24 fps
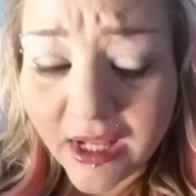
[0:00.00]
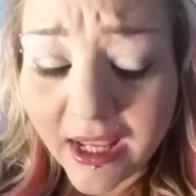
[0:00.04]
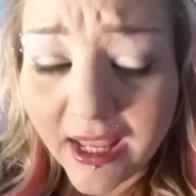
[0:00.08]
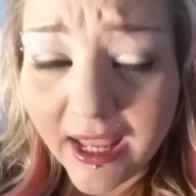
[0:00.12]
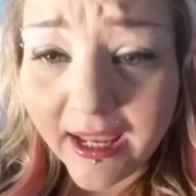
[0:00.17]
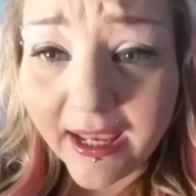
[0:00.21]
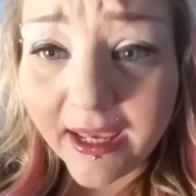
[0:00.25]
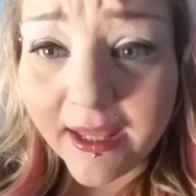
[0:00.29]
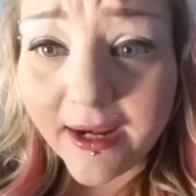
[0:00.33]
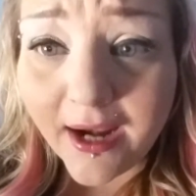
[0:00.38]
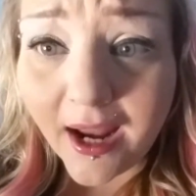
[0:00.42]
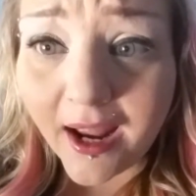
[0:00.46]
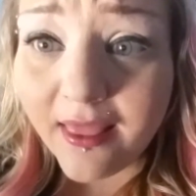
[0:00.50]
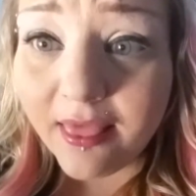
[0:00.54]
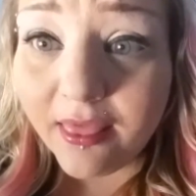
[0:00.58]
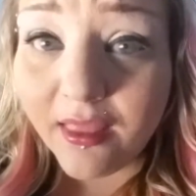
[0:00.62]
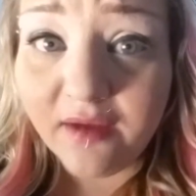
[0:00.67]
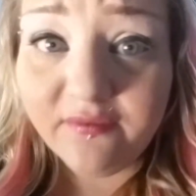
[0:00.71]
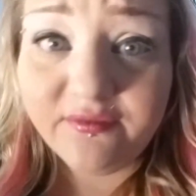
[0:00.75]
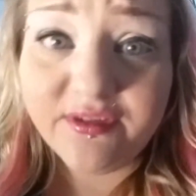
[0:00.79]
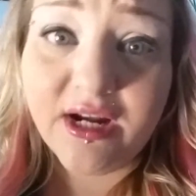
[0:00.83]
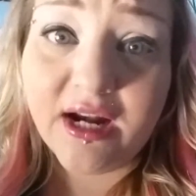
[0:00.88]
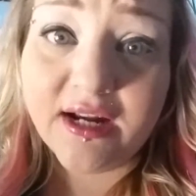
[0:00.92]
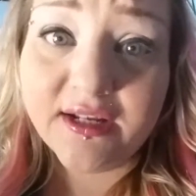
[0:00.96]
and I
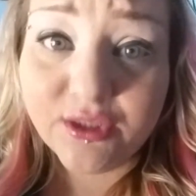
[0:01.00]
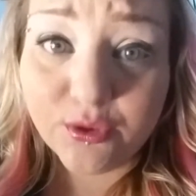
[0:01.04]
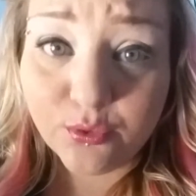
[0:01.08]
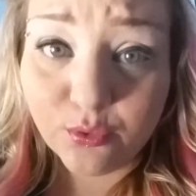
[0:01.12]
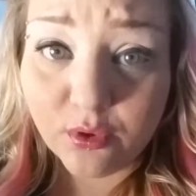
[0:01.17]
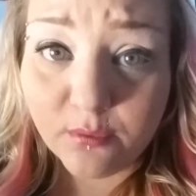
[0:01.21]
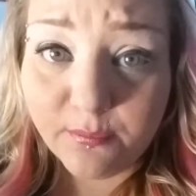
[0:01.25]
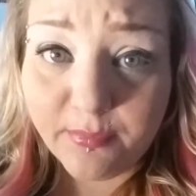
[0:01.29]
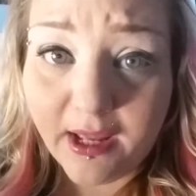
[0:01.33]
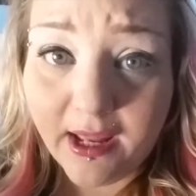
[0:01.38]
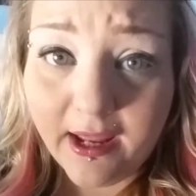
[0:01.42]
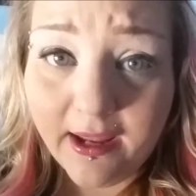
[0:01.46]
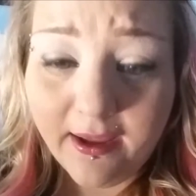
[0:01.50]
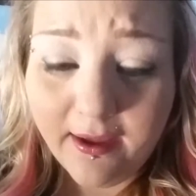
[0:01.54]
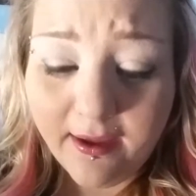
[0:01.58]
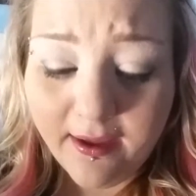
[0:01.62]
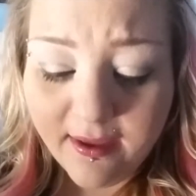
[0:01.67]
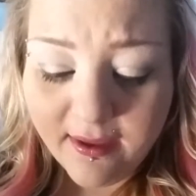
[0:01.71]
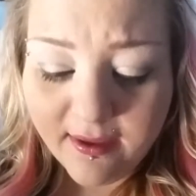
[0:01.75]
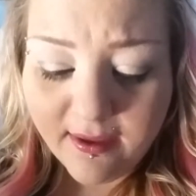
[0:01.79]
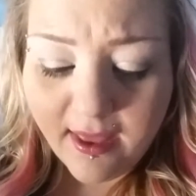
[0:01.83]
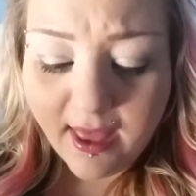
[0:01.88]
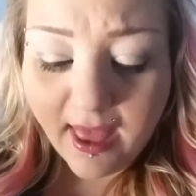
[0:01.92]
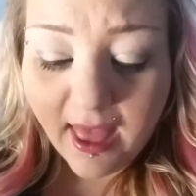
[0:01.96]
loved it. I swore by it.
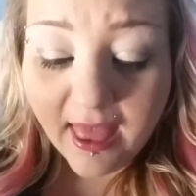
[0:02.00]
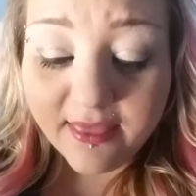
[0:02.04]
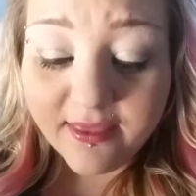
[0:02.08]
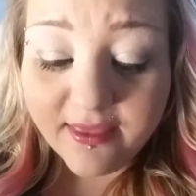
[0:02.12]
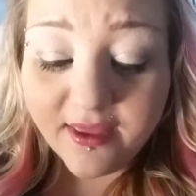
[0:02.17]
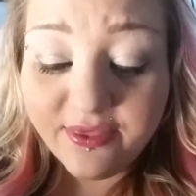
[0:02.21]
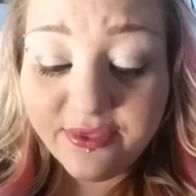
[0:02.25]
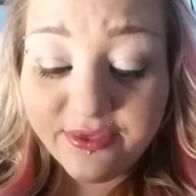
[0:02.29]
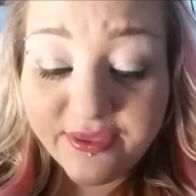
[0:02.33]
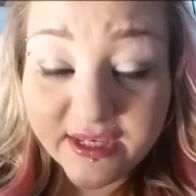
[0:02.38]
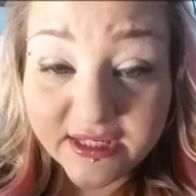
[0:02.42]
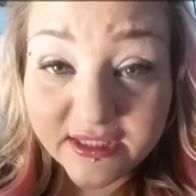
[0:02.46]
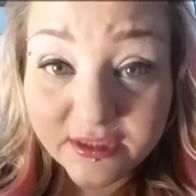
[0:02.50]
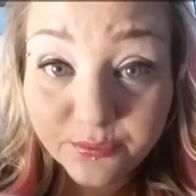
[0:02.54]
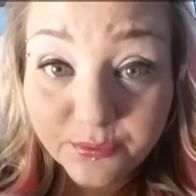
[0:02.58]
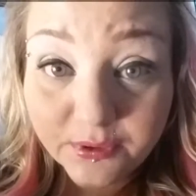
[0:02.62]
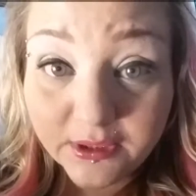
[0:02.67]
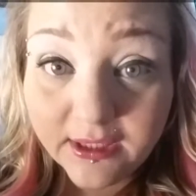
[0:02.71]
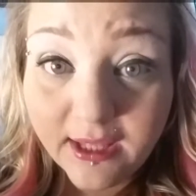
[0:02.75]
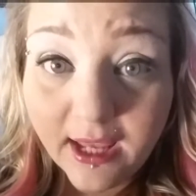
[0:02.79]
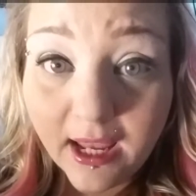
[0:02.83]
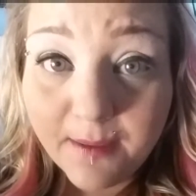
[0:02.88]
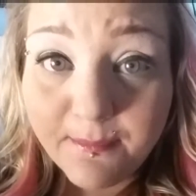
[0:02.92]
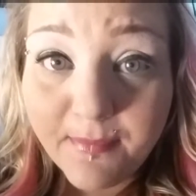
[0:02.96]
And then this
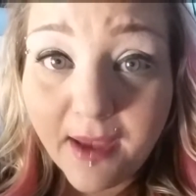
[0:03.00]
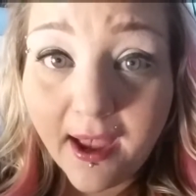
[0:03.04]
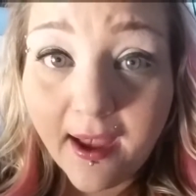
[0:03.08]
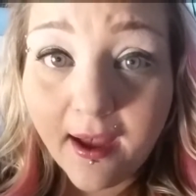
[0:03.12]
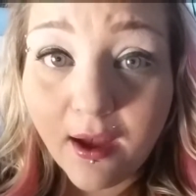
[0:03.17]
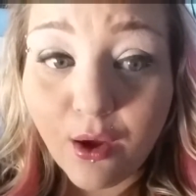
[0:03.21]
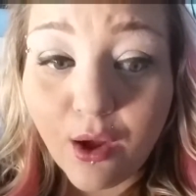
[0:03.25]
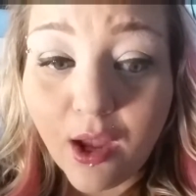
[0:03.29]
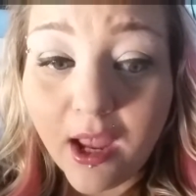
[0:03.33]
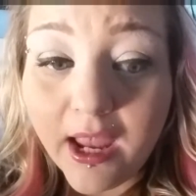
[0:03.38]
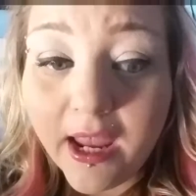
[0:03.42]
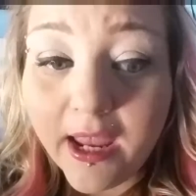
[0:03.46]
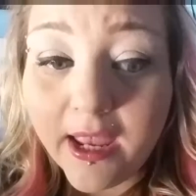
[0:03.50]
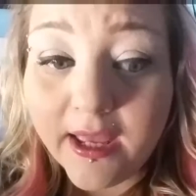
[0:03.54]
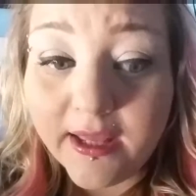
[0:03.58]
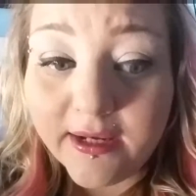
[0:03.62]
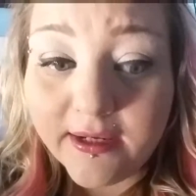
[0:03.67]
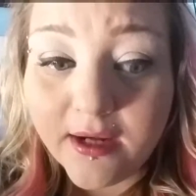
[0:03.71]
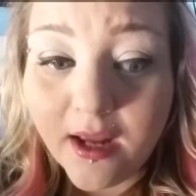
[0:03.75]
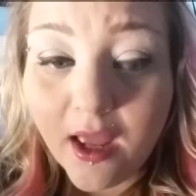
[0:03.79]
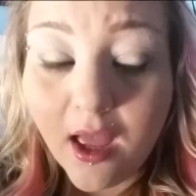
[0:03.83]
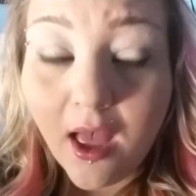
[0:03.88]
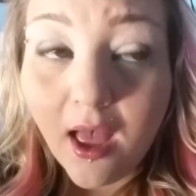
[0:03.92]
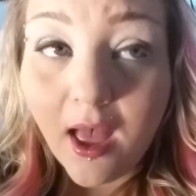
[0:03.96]
one came out,
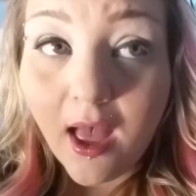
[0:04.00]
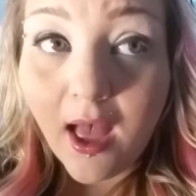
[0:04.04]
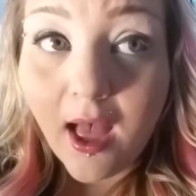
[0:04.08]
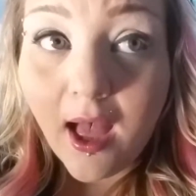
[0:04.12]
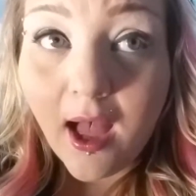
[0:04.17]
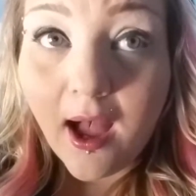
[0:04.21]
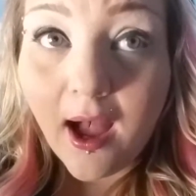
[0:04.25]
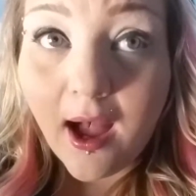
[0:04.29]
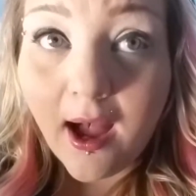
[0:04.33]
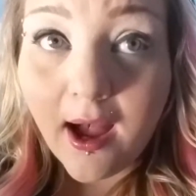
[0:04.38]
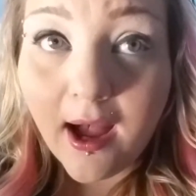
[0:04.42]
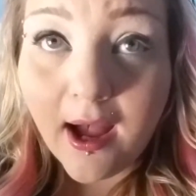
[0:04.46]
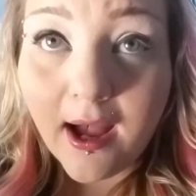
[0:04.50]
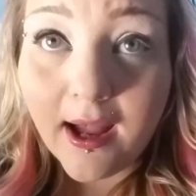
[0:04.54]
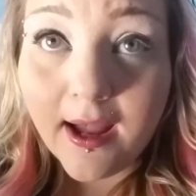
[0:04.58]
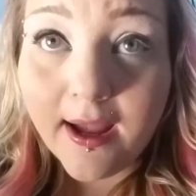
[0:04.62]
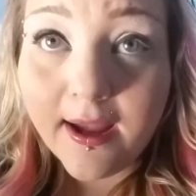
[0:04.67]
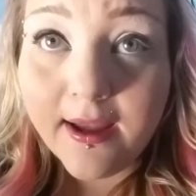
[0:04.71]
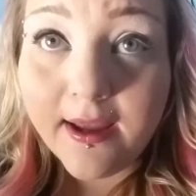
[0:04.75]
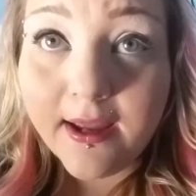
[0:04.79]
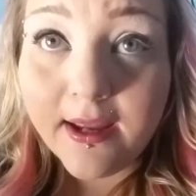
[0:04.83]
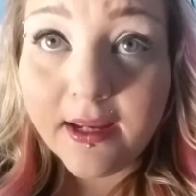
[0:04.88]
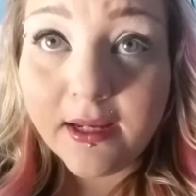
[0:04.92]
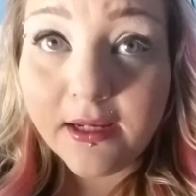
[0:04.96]
and
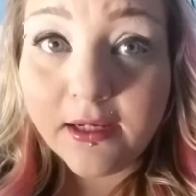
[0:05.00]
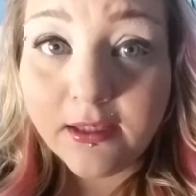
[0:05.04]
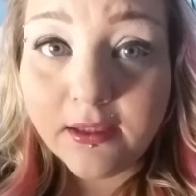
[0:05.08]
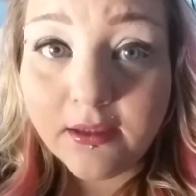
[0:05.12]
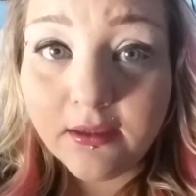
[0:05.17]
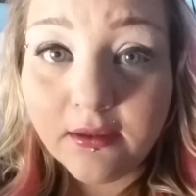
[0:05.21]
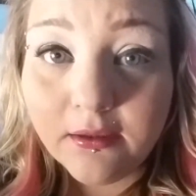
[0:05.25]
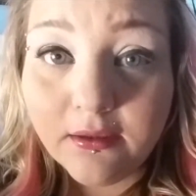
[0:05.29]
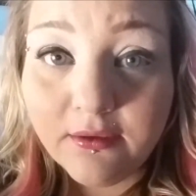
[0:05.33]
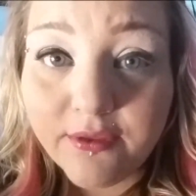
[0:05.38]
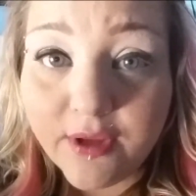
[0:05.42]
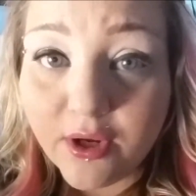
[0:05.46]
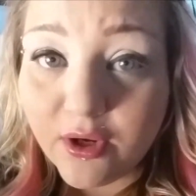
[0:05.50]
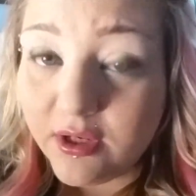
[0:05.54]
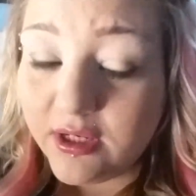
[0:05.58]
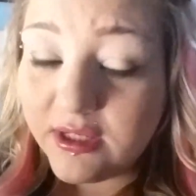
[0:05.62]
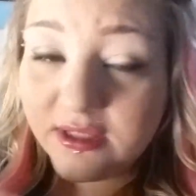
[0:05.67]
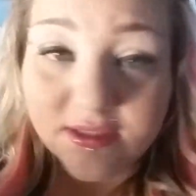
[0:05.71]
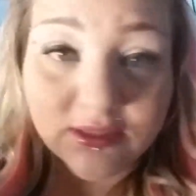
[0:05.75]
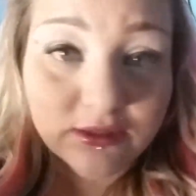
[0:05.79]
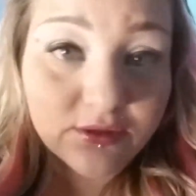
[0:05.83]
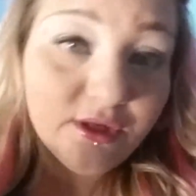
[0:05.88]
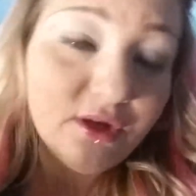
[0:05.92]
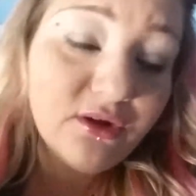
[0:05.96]
I, there
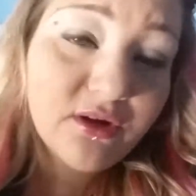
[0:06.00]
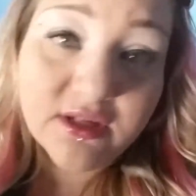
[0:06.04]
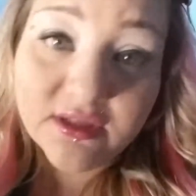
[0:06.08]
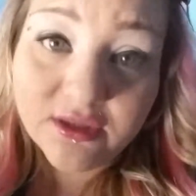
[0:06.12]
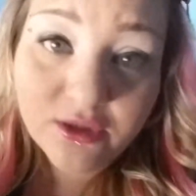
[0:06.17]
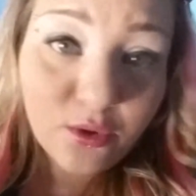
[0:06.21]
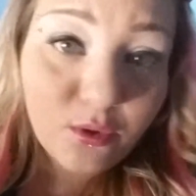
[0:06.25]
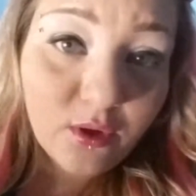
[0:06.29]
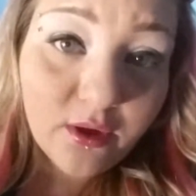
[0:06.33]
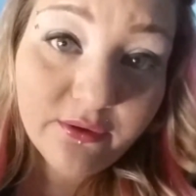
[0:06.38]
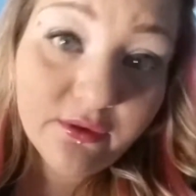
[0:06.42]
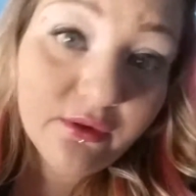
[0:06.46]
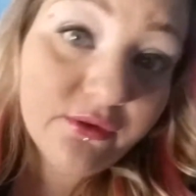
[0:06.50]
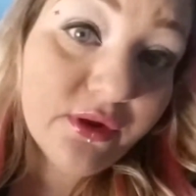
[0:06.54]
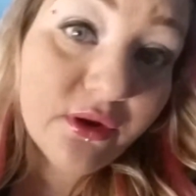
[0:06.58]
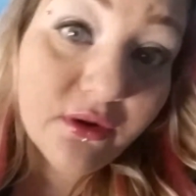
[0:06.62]
is, there is no other.